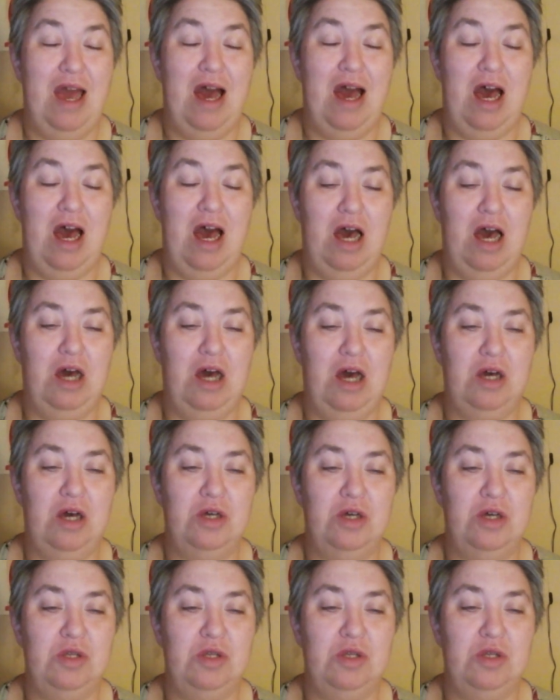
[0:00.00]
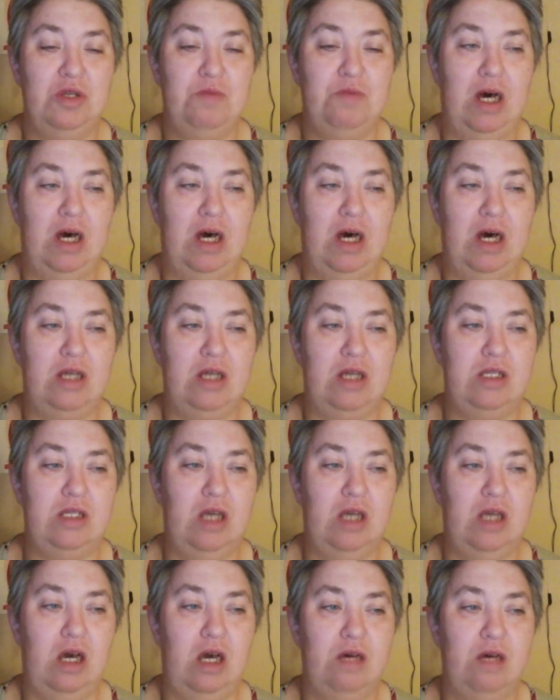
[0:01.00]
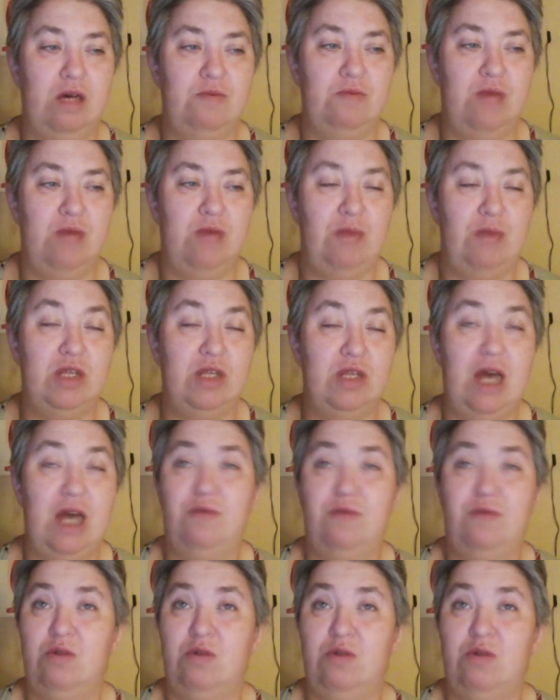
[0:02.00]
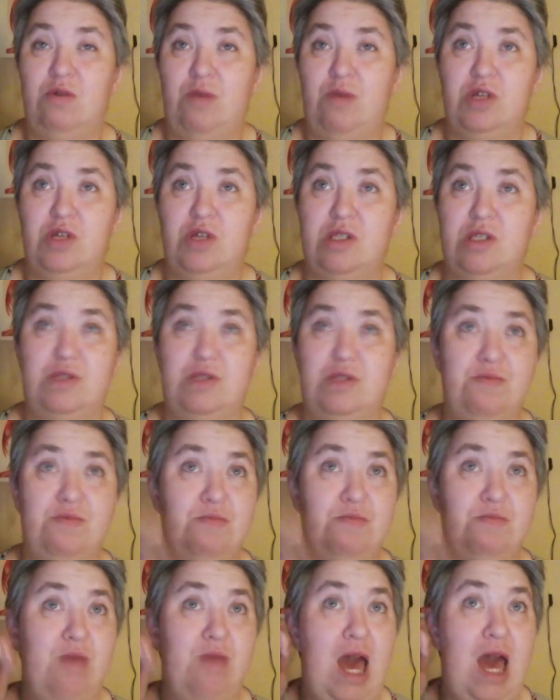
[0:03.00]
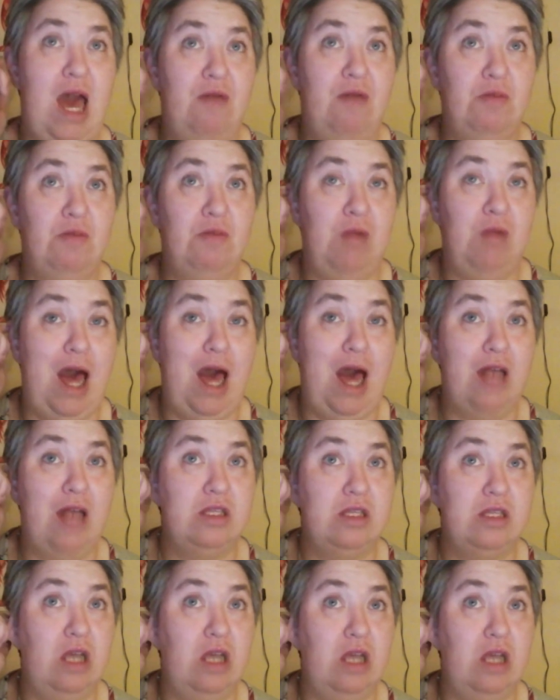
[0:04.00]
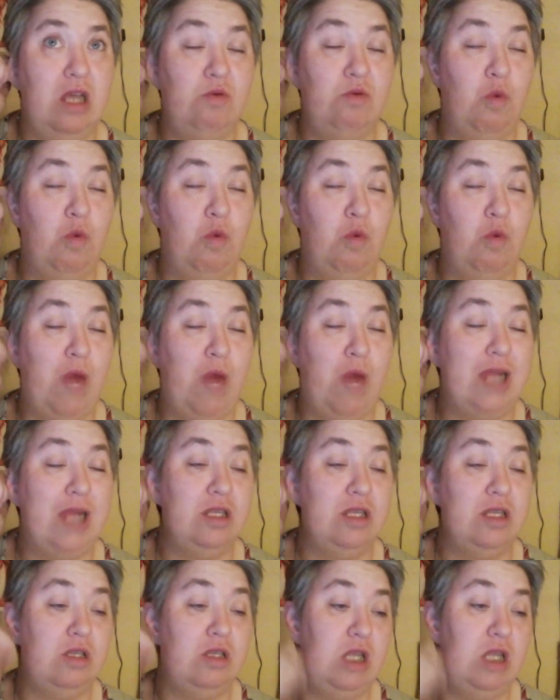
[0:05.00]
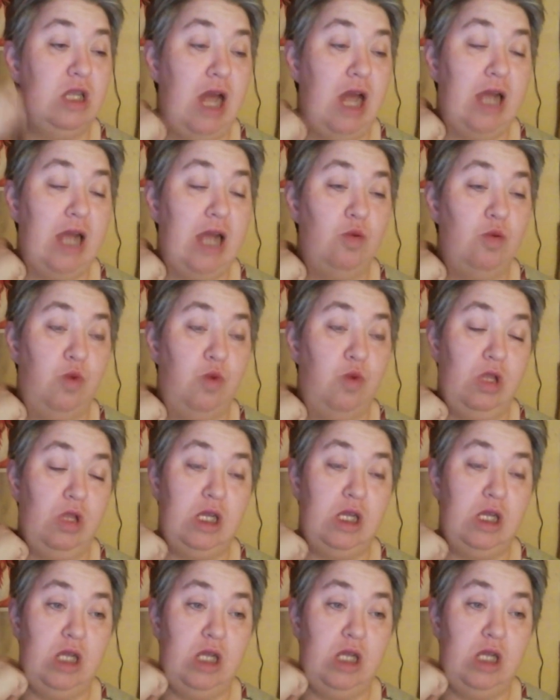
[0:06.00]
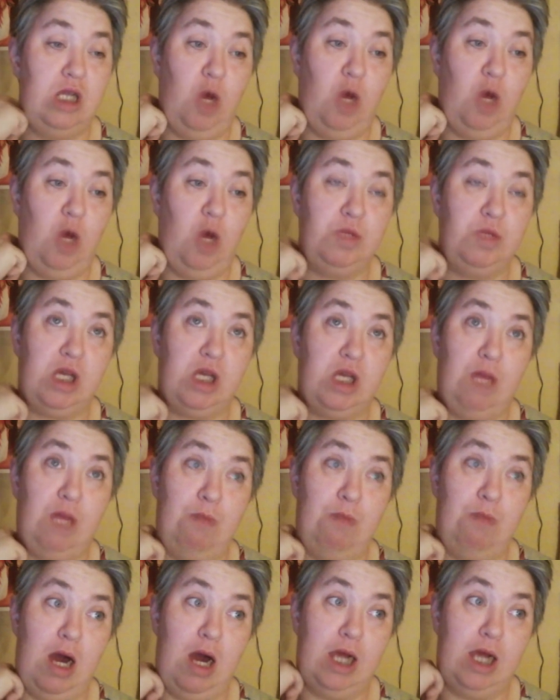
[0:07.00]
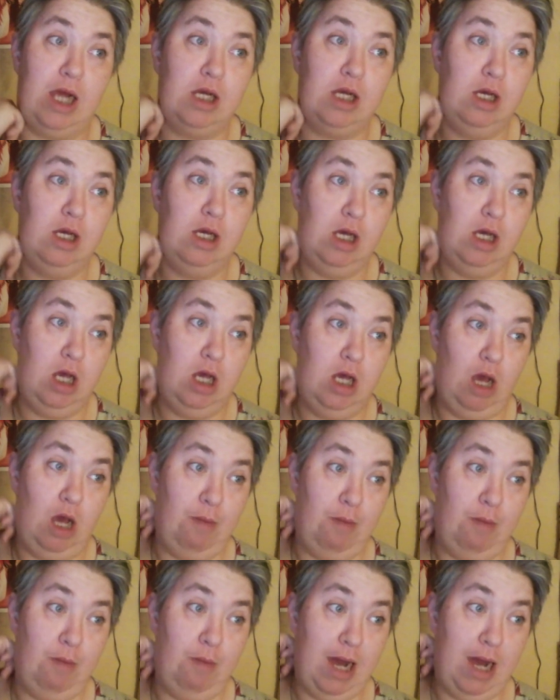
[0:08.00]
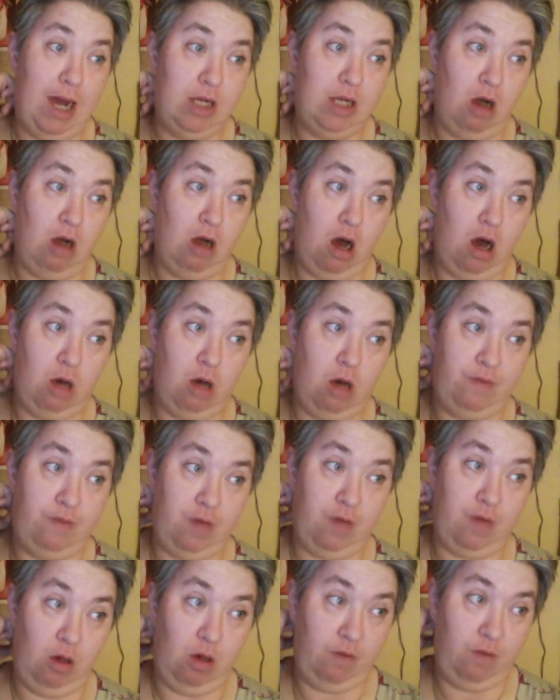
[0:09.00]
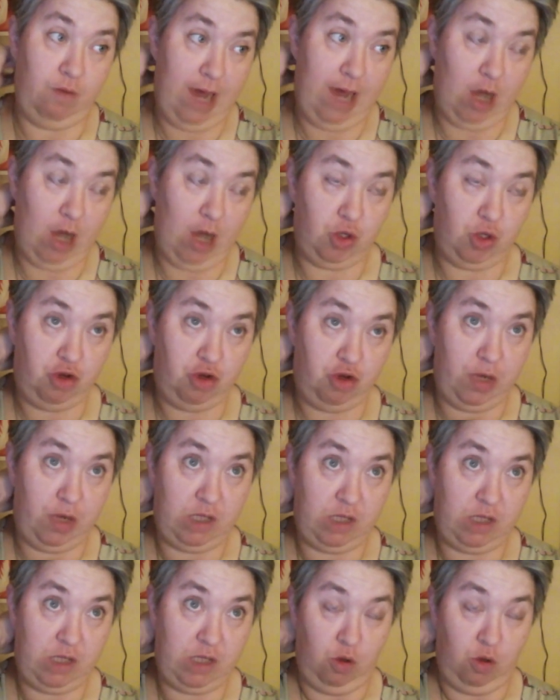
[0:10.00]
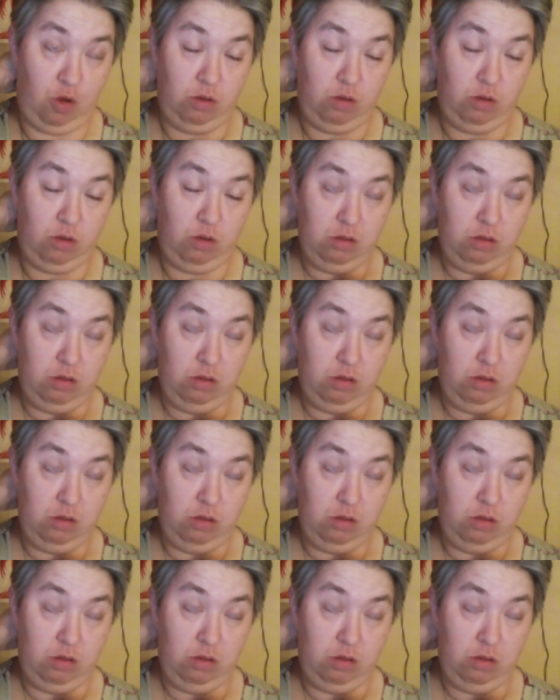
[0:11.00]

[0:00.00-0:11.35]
Uh, but, uh, I'm just having, I'm just having a blast and writing tonight really did help to get my mind off of how stressful